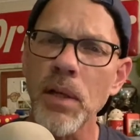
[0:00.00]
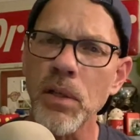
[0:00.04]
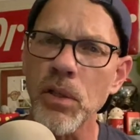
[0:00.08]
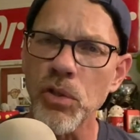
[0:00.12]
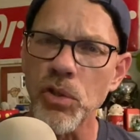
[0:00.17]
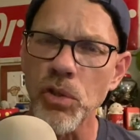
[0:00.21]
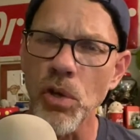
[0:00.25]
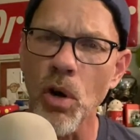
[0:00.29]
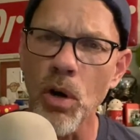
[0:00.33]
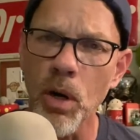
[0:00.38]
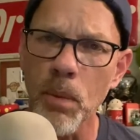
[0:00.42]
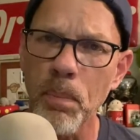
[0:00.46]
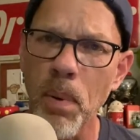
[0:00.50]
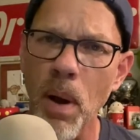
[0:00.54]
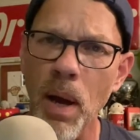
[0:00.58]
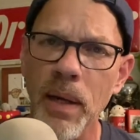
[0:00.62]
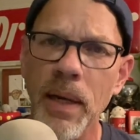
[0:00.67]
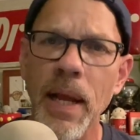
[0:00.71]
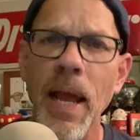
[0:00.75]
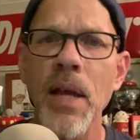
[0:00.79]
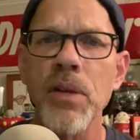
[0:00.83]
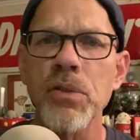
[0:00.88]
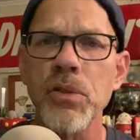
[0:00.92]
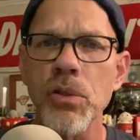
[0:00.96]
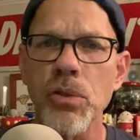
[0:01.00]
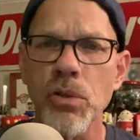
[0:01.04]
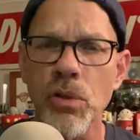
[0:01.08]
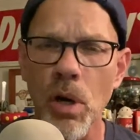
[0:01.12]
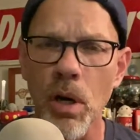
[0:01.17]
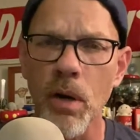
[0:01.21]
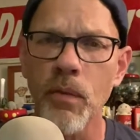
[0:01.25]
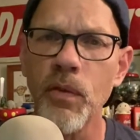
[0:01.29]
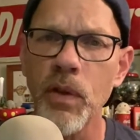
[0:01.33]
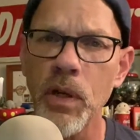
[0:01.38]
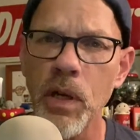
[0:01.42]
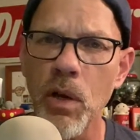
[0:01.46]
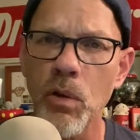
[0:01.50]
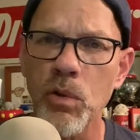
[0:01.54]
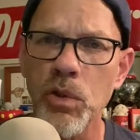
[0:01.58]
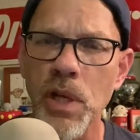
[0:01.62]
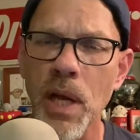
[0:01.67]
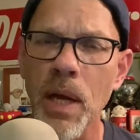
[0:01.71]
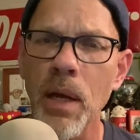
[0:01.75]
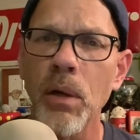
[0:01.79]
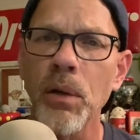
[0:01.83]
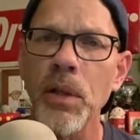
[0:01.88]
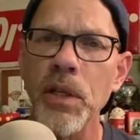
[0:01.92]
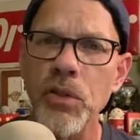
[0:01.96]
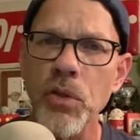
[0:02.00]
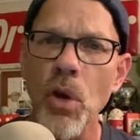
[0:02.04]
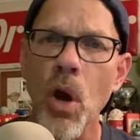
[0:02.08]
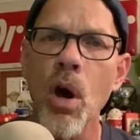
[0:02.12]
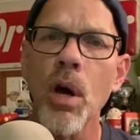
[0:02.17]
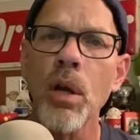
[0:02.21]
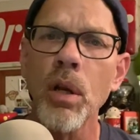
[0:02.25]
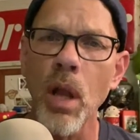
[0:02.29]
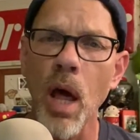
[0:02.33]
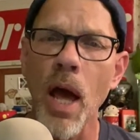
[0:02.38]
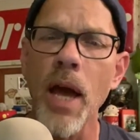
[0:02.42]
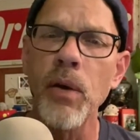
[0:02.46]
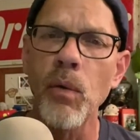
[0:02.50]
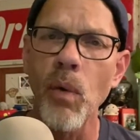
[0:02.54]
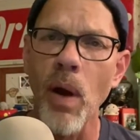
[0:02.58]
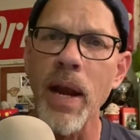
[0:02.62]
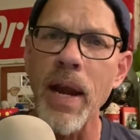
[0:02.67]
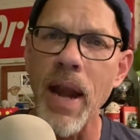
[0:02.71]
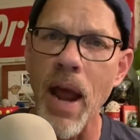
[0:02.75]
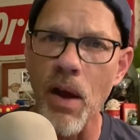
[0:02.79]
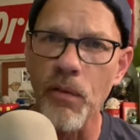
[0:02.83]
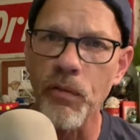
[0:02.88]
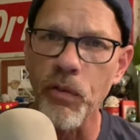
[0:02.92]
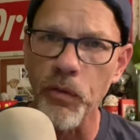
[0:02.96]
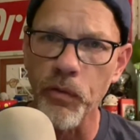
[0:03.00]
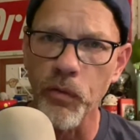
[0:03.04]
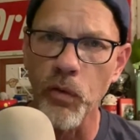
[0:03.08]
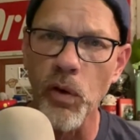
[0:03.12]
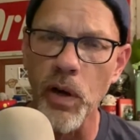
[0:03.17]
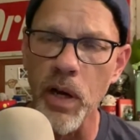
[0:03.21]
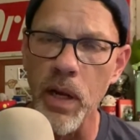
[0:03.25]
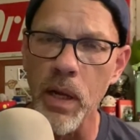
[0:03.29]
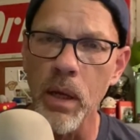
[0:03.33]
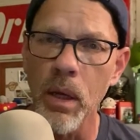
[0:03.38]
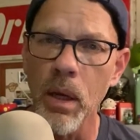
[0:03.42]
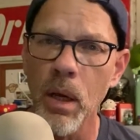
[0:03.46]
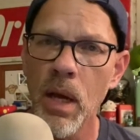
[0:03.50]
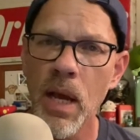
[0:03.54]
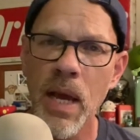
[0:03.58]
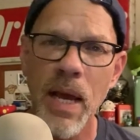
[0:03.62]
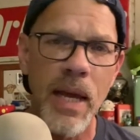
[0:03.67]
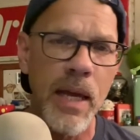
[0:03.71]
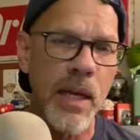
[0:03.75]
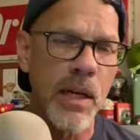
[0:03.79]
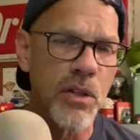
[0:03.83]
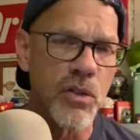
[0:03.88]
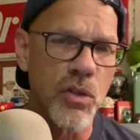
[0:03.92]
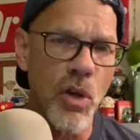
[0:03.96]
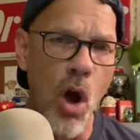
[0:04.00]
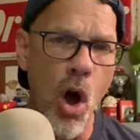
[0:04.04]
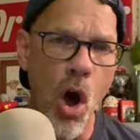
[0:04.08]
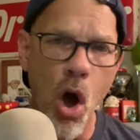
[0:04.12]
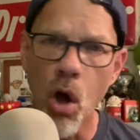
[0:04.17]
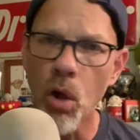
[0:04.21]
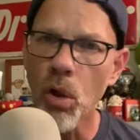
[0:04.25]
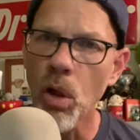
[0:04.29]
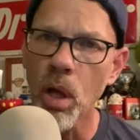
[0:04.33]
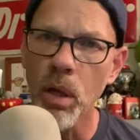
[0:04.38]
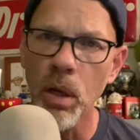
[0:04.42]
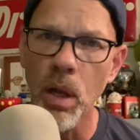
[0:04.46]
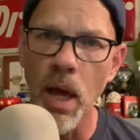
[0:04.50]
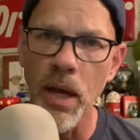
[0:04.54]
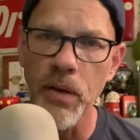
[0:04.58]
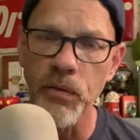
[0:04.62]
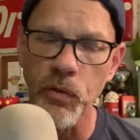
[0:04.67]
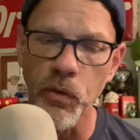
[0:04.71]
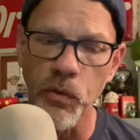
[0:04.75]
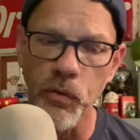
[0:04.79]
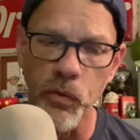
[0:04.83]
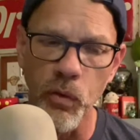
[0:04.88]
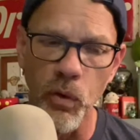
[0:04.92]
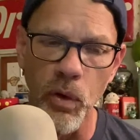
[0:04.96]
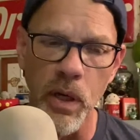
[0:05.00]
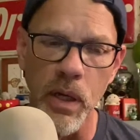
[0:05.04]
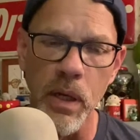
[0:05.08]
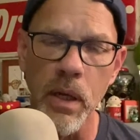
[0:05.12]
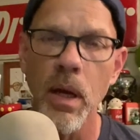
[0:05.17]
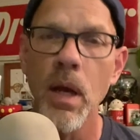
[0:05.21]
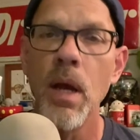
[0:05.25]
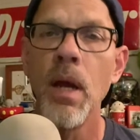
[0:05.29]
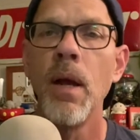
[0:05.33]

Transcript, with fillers: to start a podcast, to start a video channel is online right now for free. It is all online for free.